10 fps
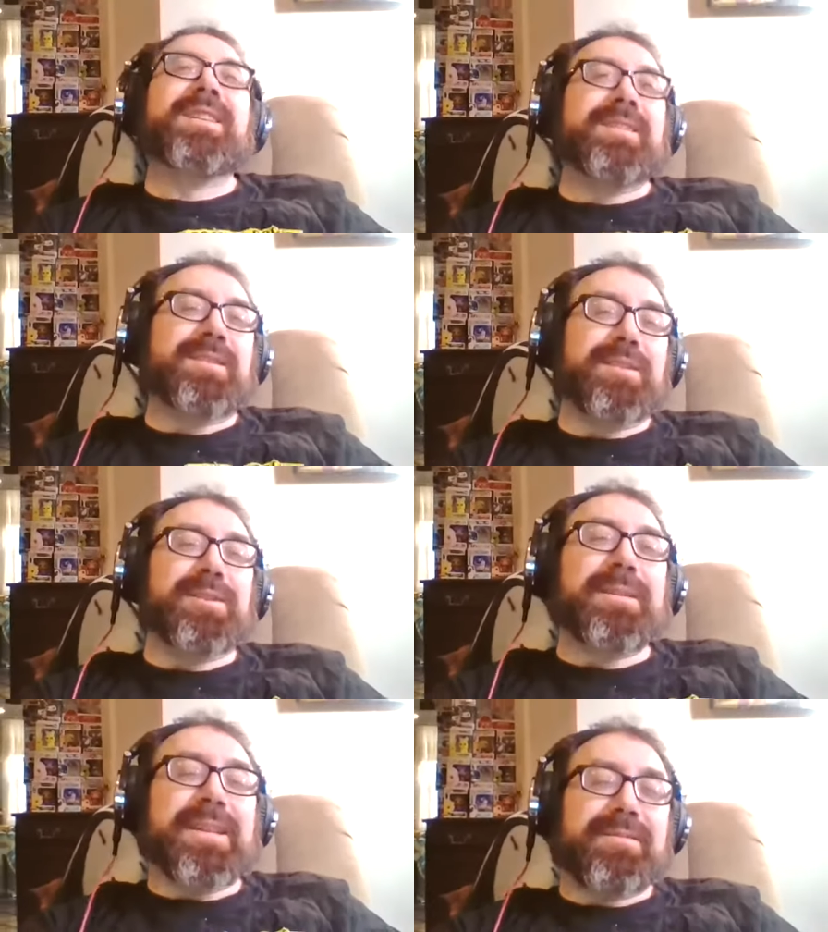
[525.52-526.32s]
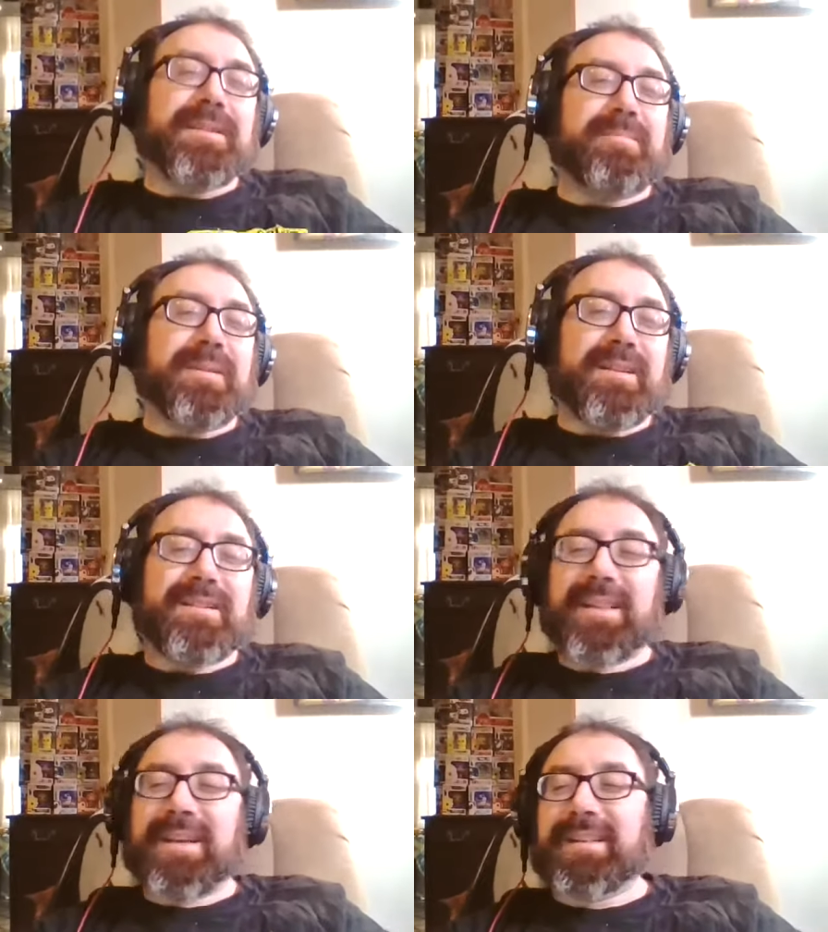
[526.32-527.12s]
So you would definitely
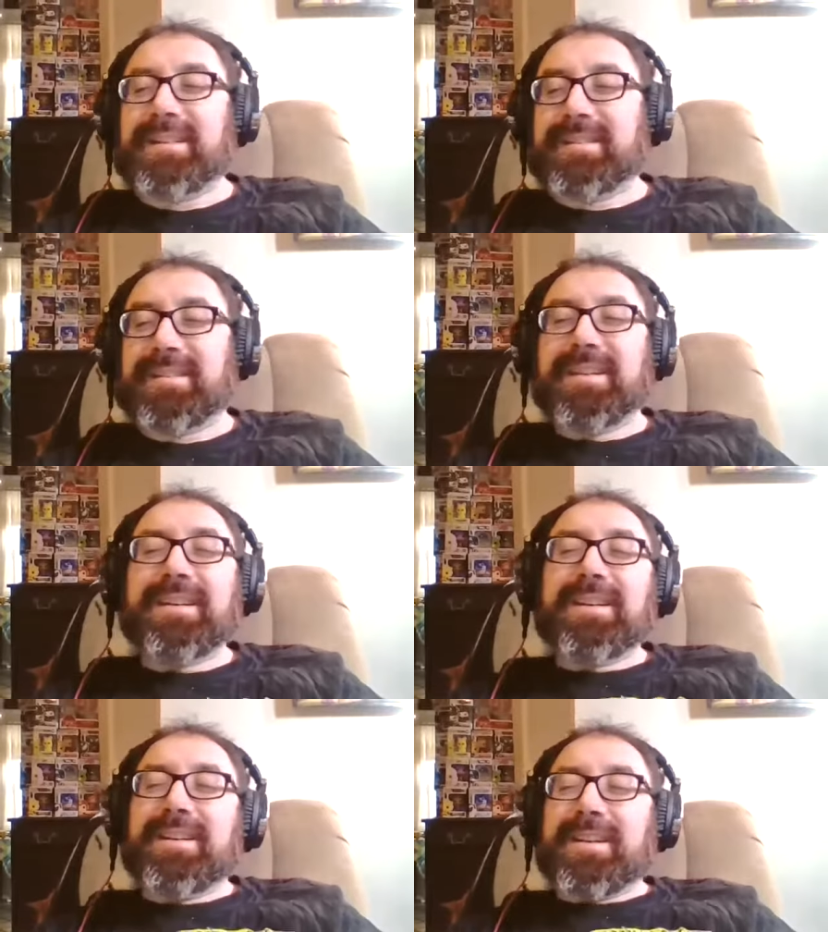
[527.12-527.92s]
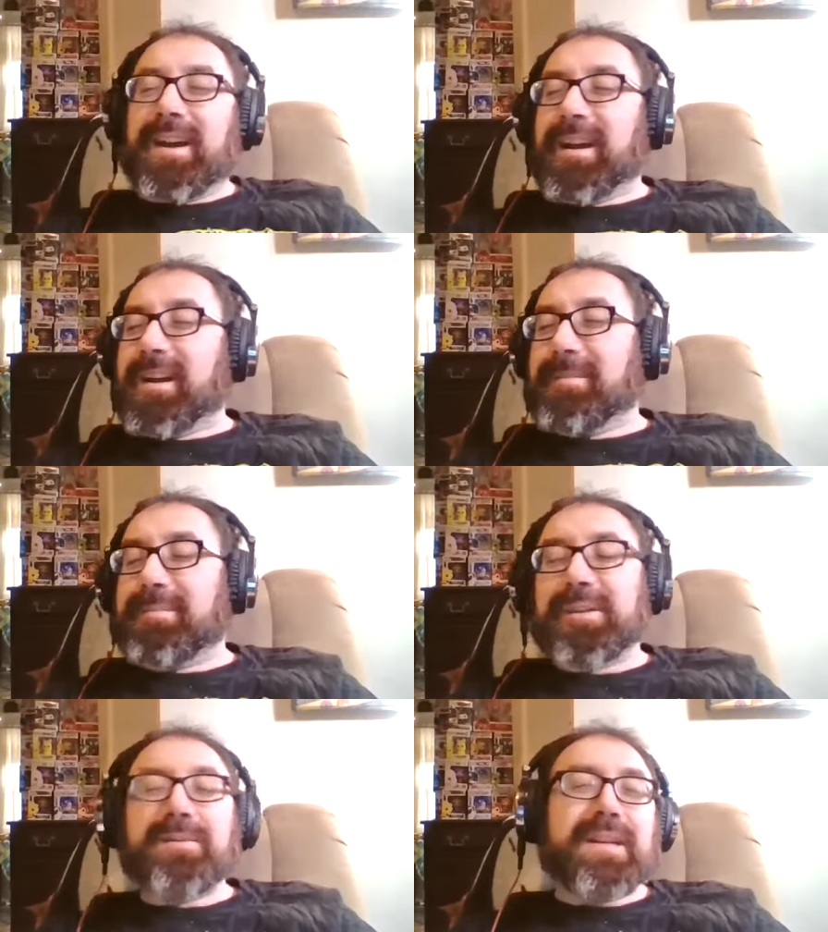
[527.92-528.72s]
because I like that. Uh,
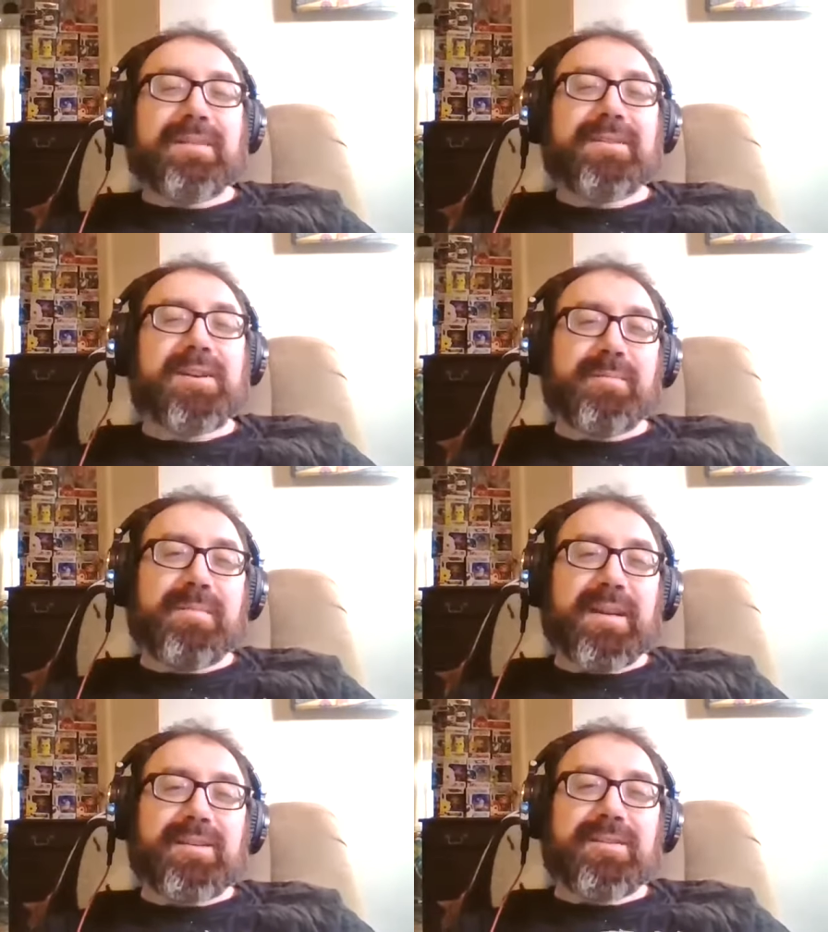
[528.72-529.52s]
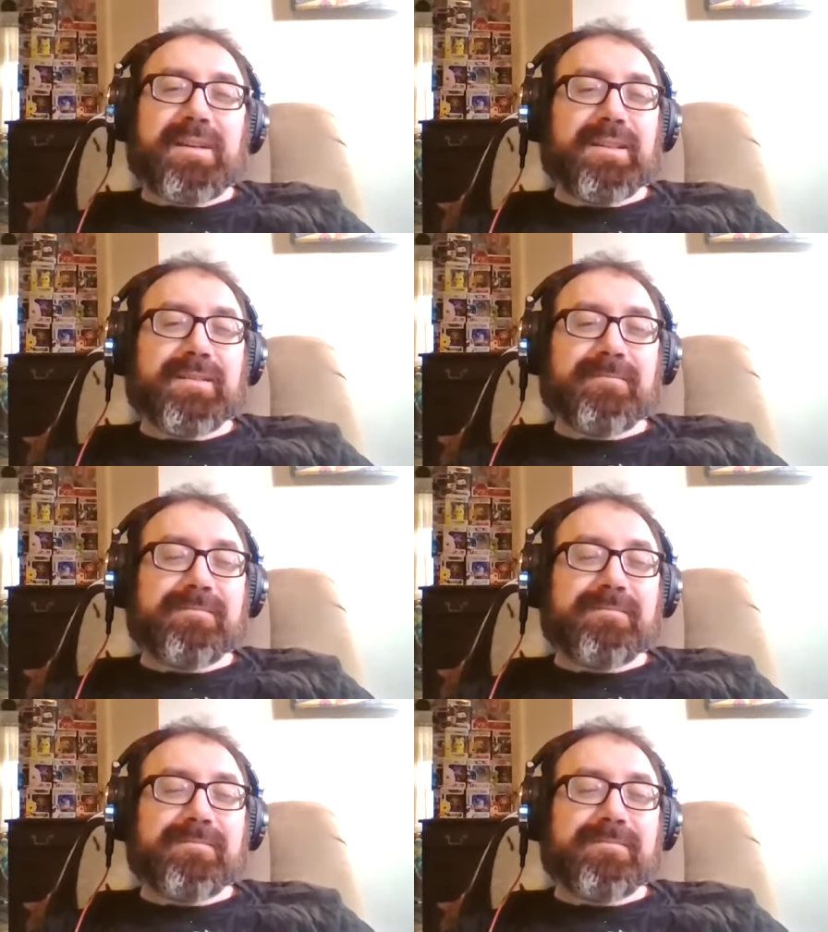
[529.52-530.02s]
but you would definitely go with binge, right?